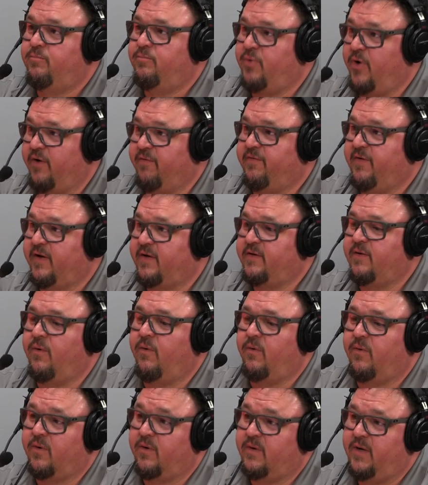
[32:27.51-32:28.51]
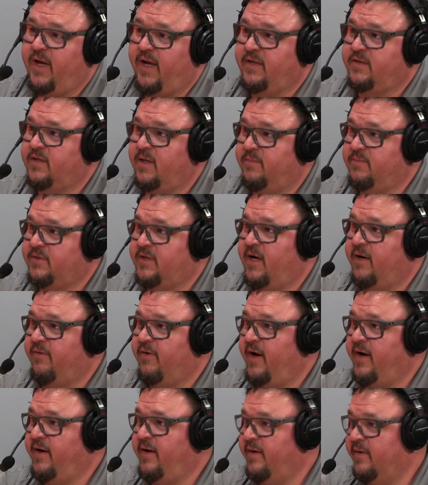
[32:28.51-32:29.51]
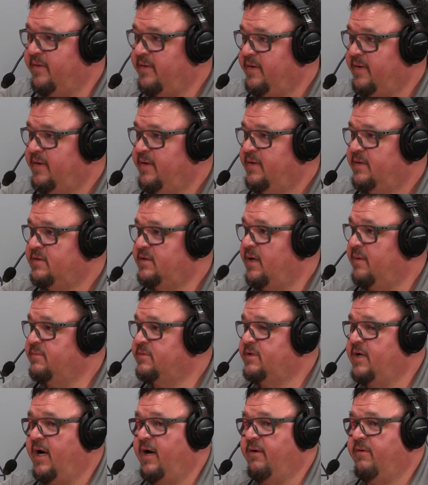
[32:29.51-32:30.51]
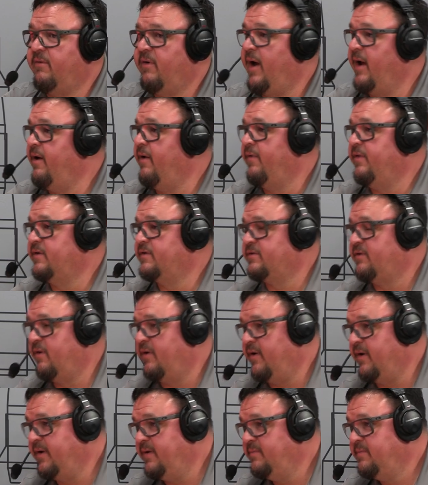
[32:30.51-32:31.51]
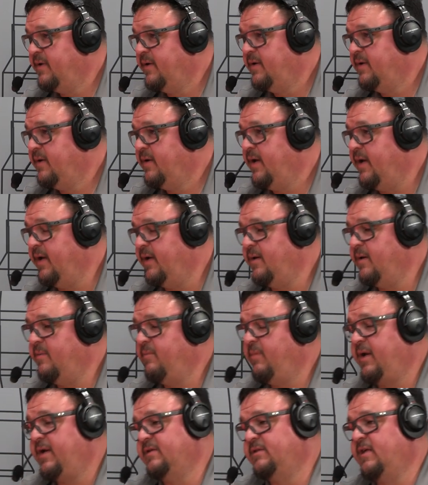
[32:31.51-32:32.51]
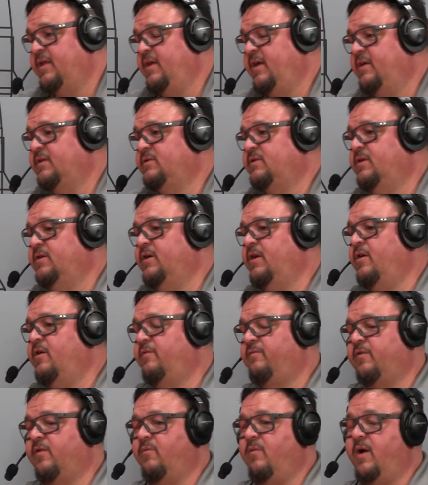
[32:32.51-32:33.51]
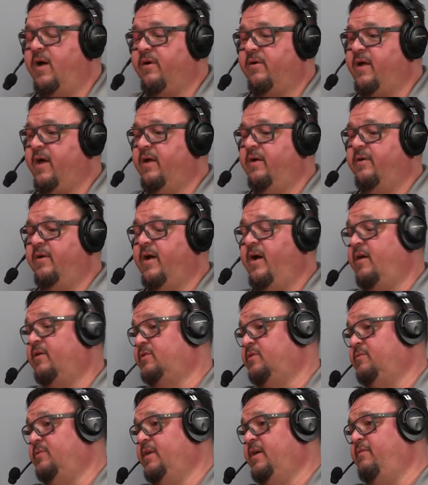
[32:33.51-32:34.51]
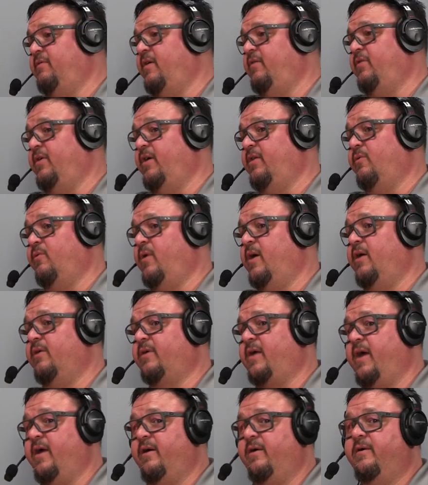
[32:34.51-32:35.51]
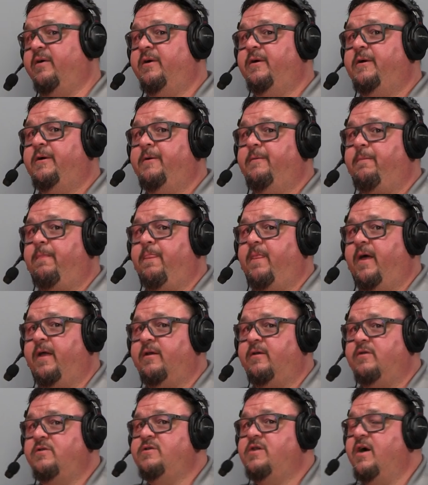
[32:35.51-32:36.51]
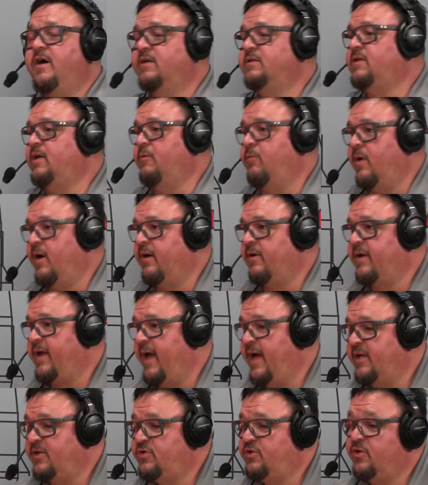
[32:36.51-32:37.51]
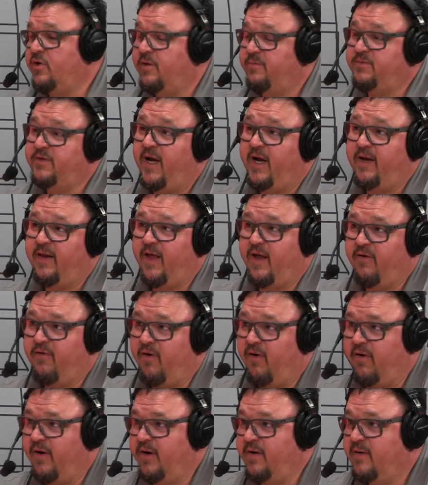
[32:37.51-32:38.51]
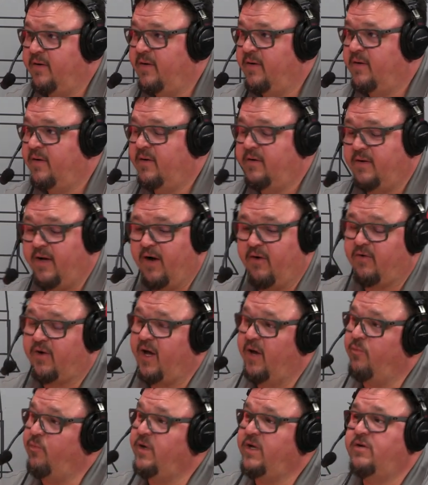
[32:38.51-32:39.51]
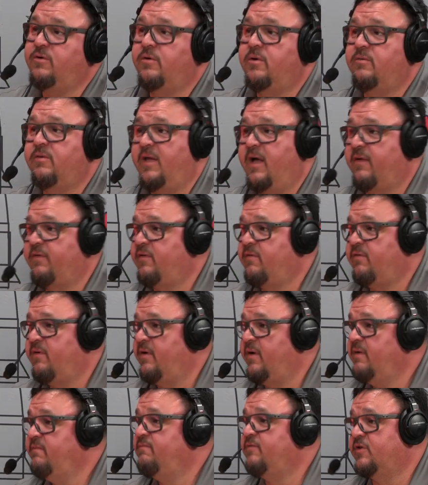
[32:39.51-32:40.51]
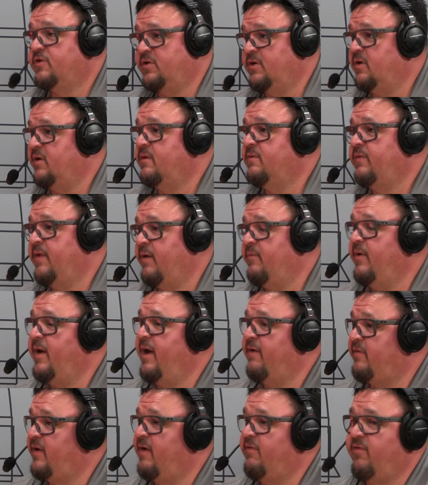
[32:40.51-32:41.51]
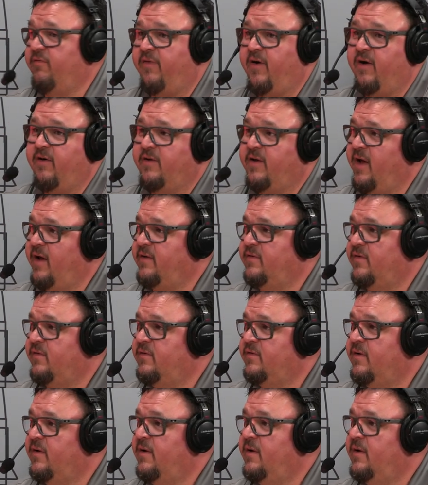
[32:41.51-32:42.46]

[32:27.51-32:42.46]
perfect, or, hey, something's not right here. Something's not right on this drawing. And because I think it's good to know for a Wildcatter, and I also believe every other Wildcatter that does a Wildcat should obtain that drawing. Now, yeah. Can we do it without the drawing? For sure. Then we have to have the fired cases.